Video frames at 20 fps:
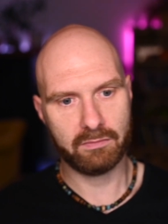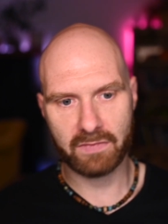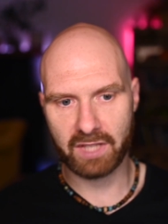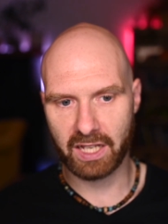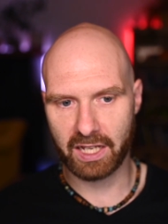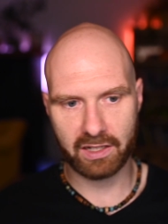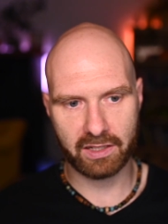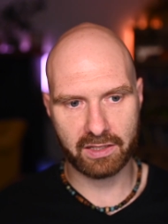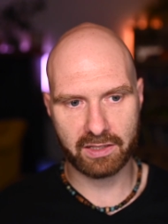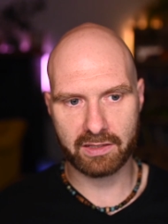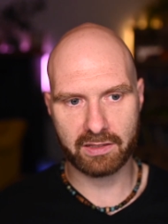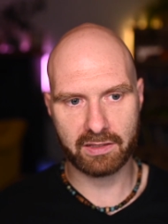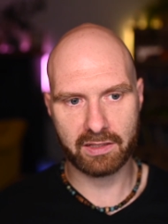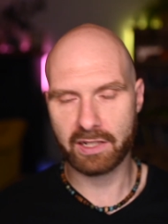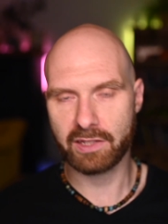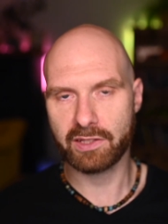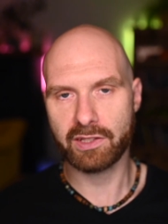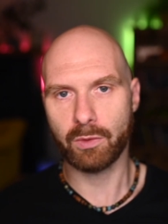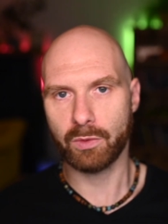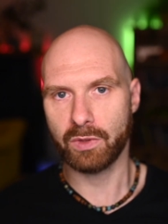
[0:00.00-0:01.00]
There is
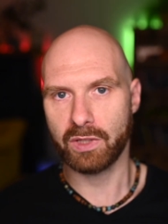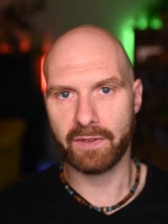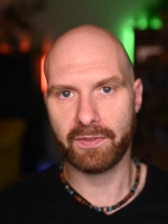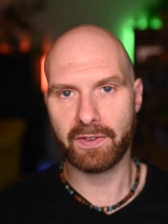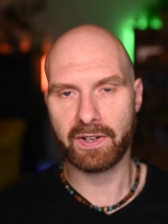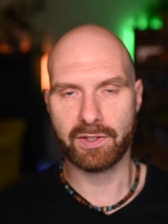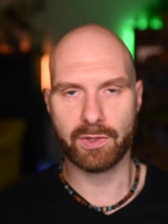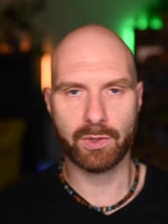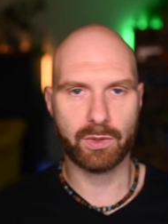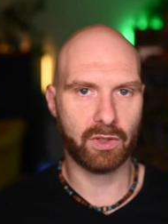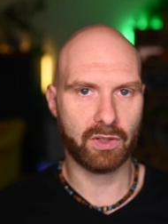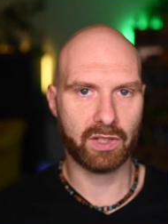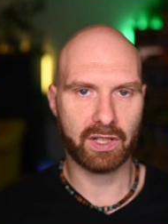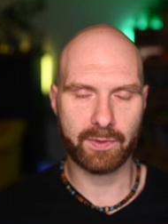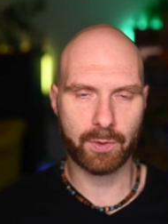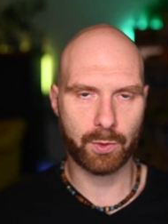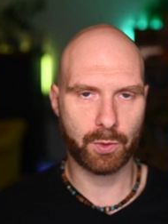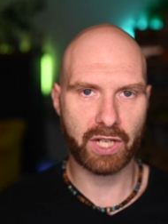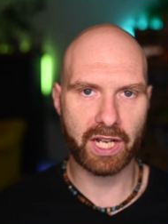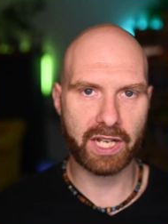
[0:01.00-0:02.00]
there is no difference. You don't
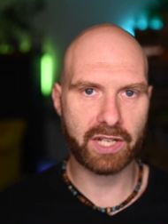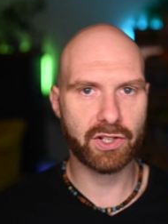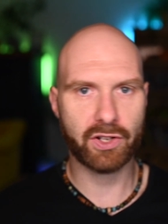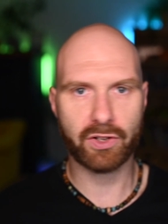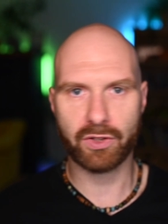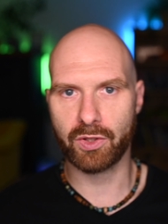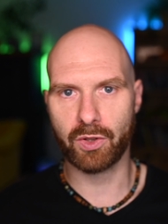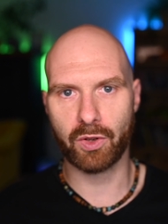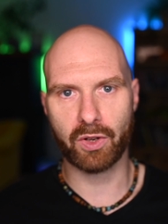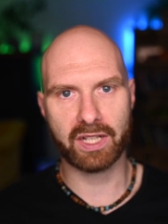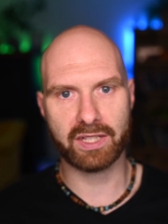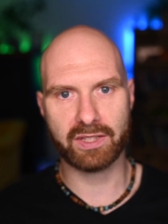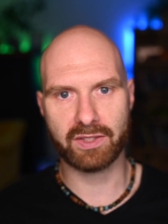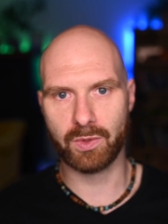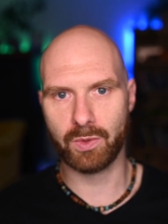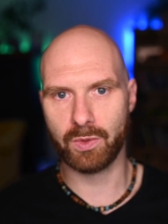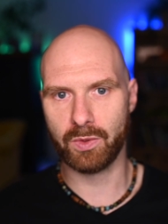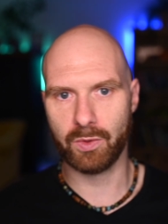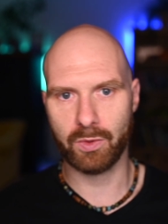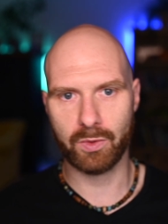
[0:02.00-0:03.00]
have to change your tokens.
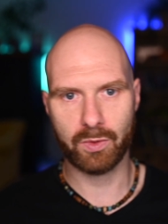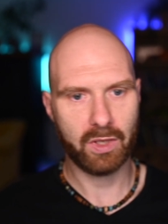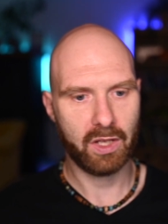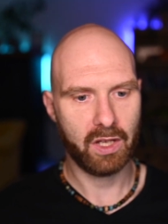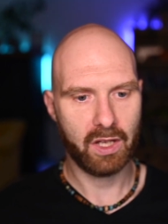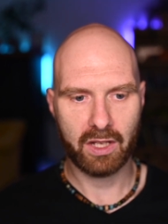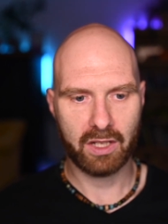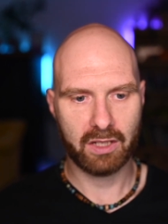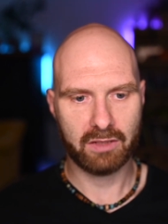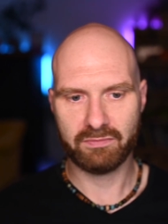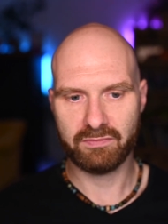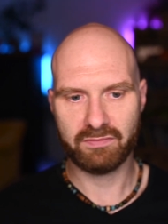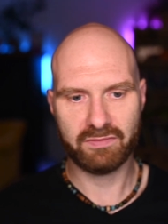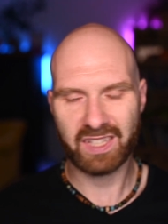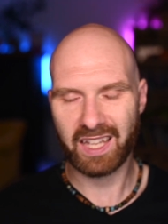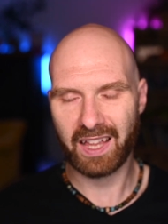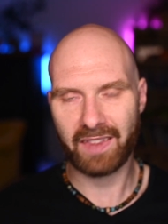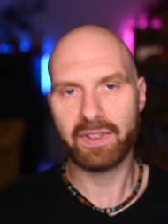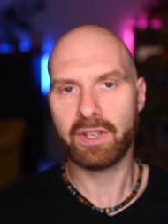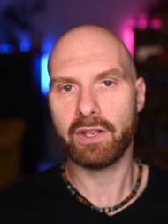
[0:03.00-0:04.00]
You
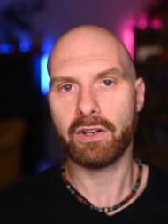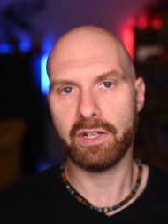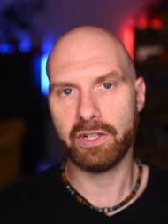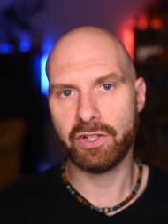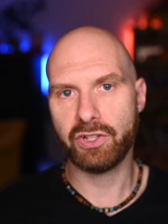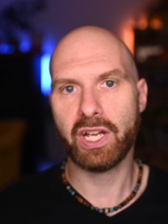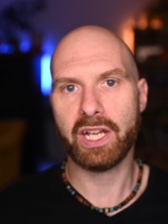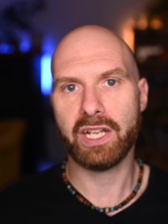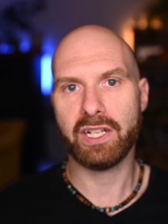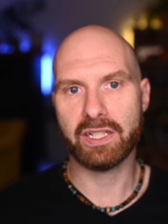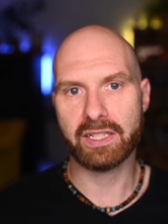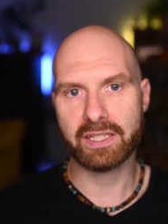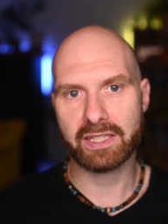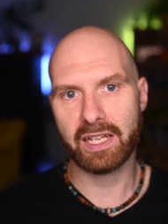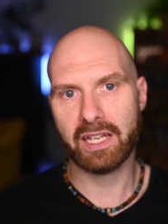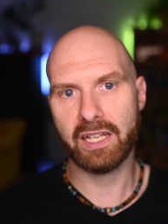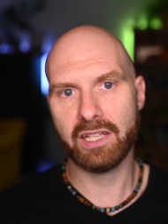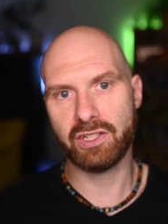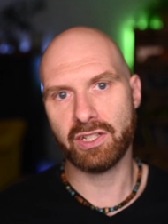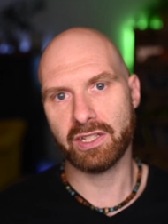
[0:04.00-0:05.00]
nothing really changes.
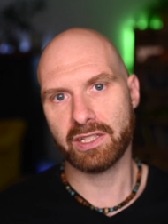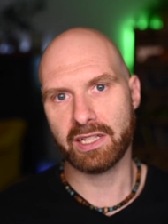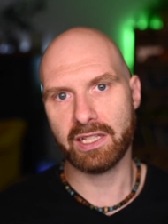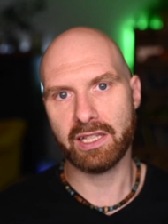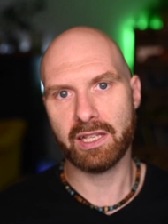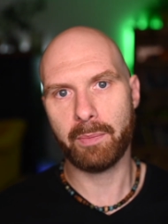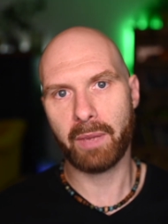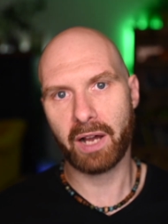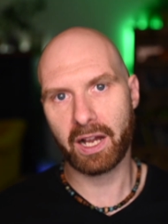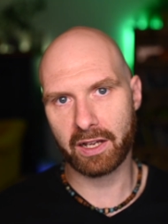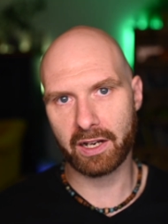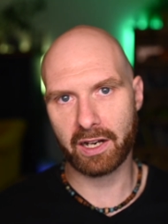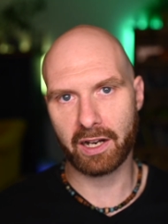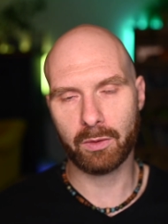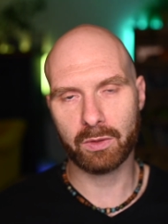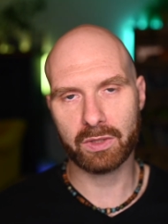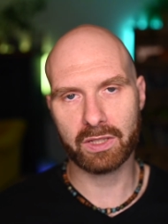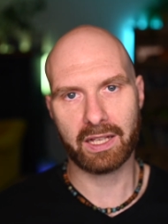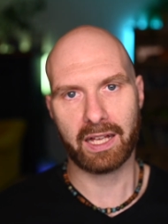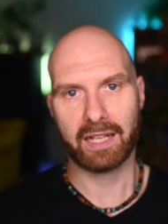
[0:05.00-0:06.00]
It's just in the
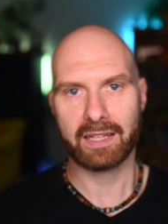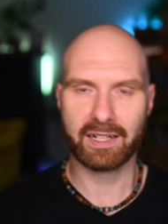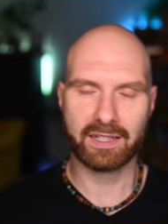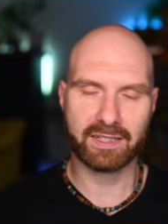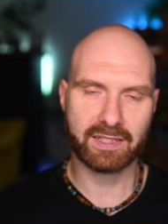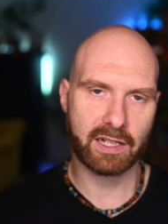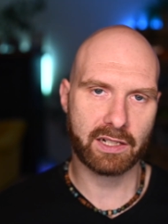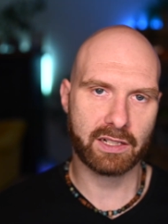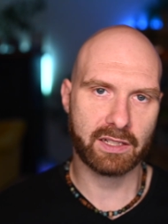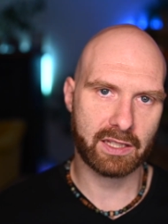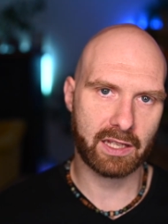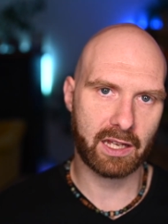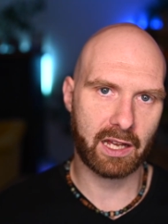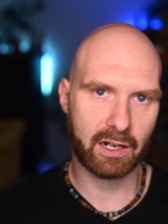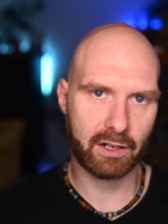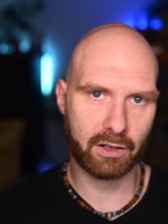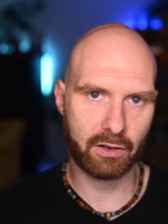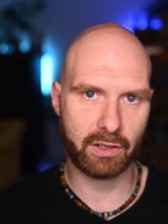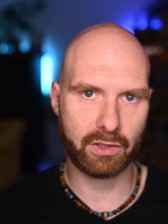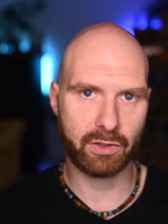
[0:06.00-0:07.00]
background transactions
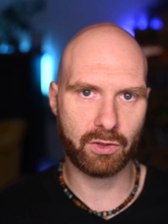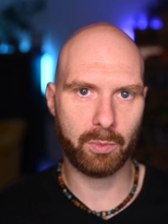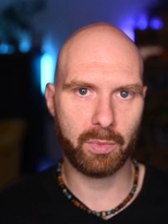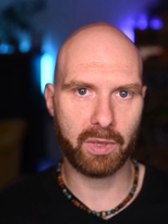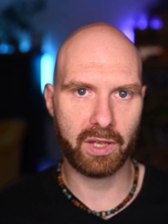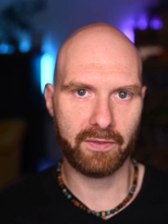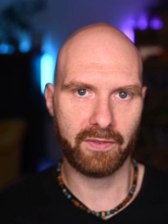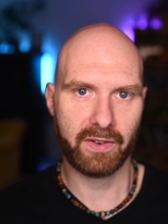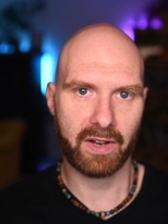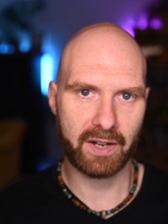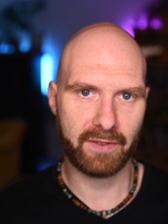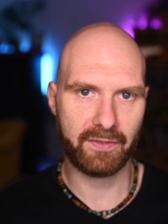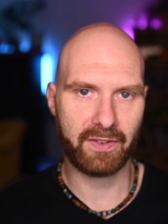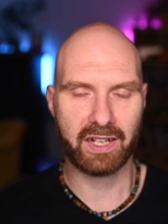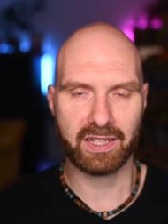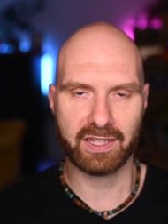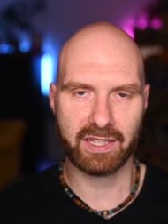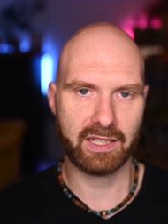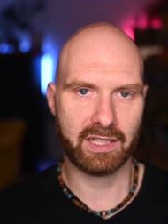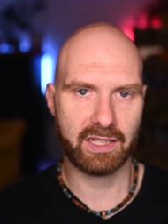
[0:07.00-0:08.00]
are going to be
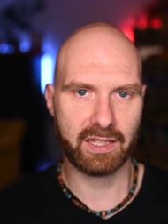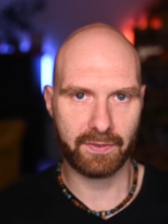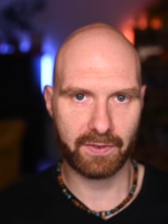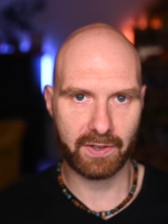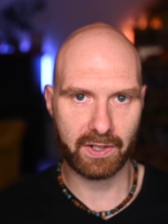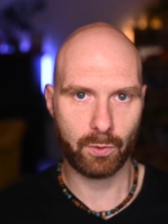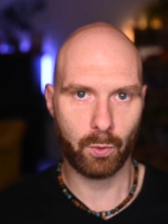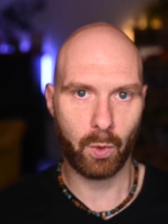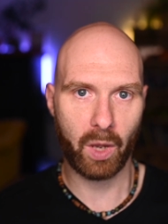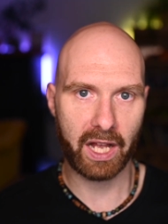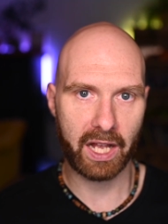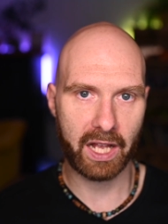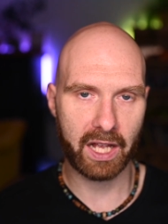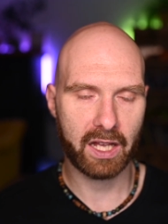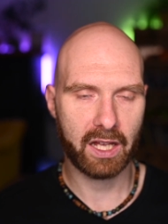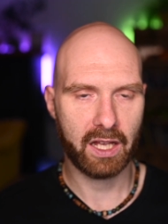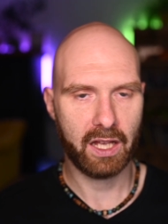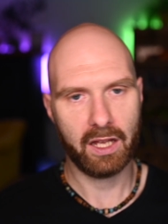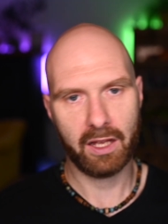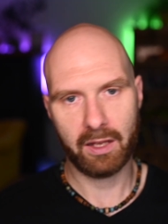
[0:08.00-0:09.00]
verified in a different way,
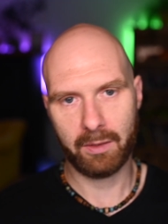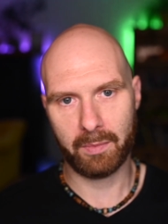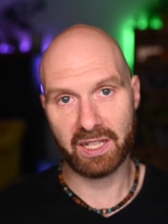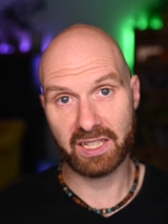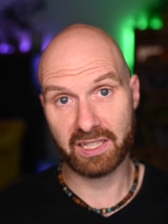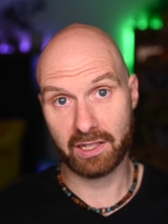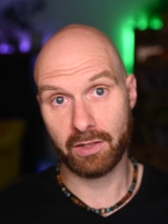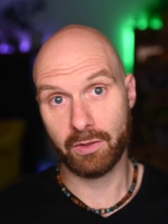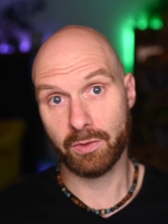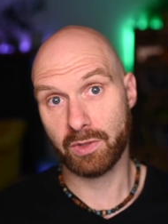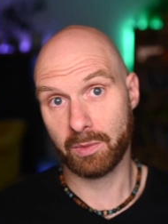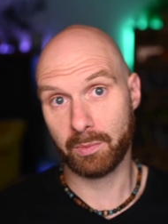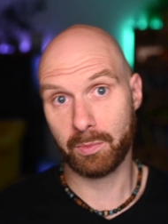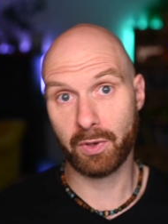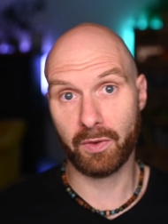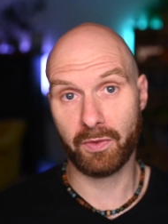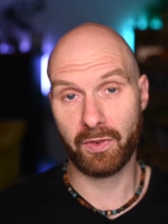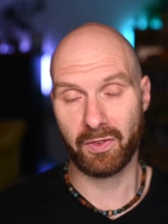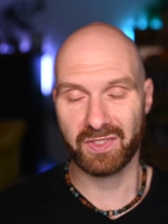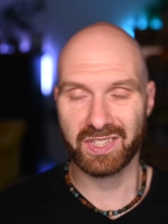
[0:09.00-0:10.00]
basically using
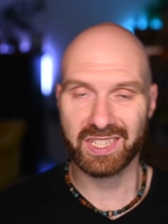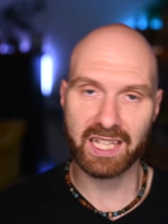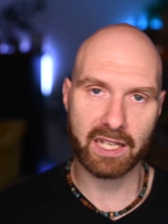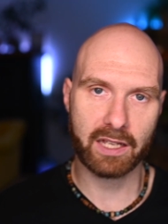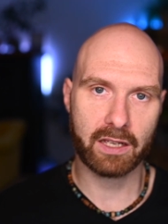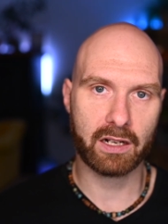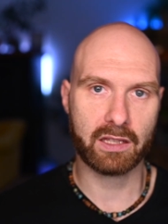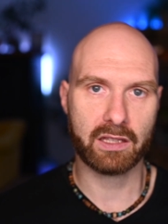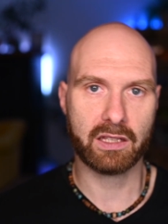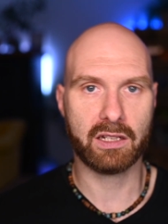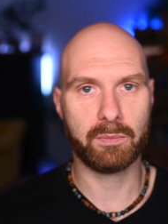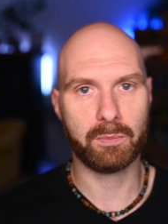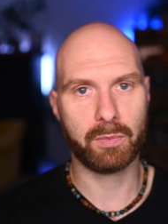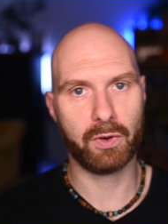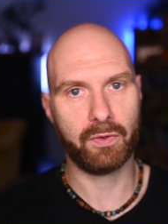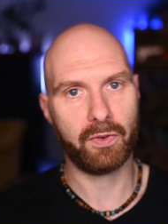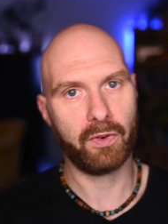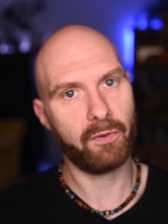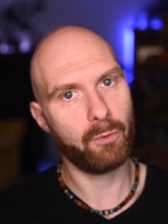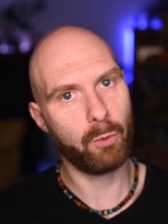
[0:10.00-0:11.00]
proof of stake rather than
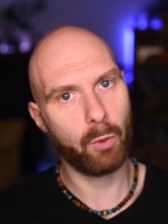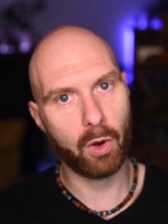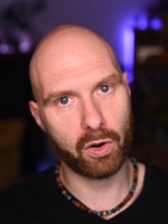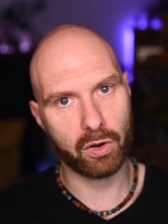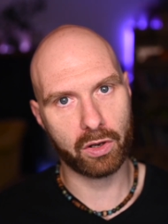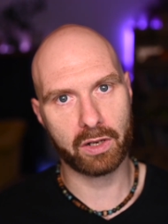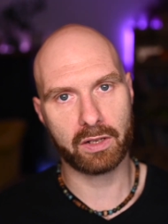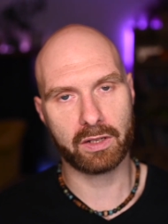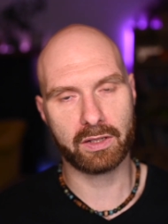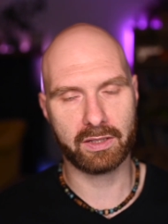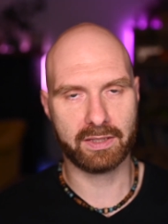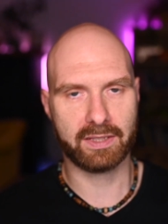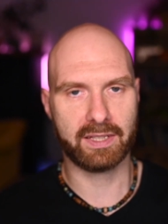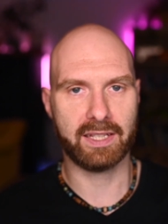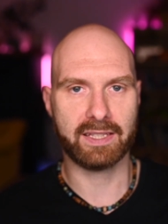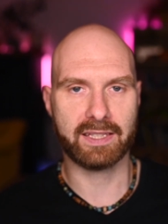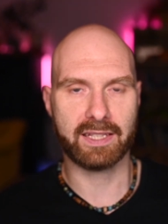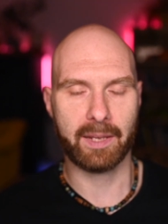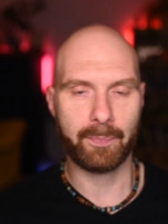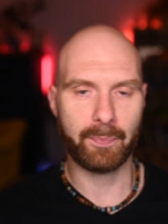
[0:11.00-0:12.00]
proof of work
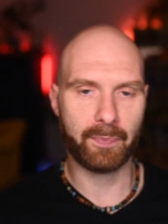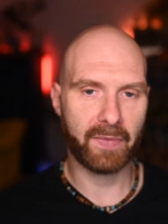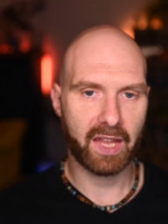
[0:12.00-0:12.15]
system.